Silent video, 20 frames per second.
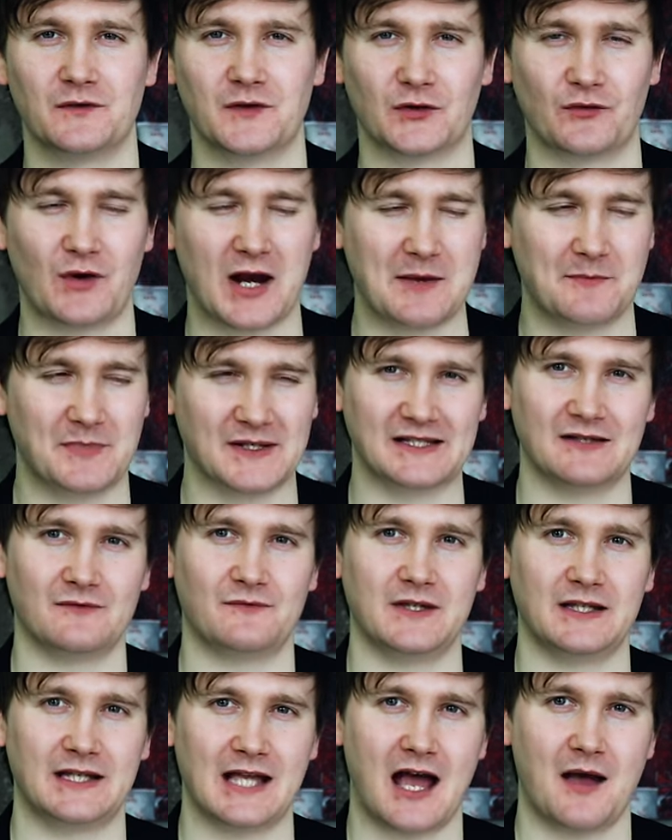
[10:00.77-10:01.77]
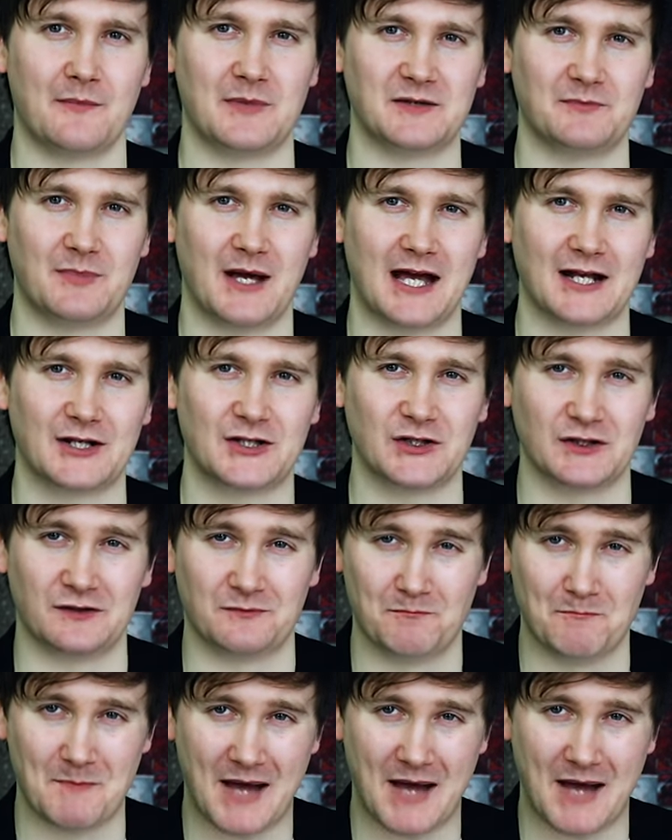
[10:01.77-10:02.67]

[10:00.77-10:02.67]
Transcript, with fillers: of the Great Pacific Garbage Patch's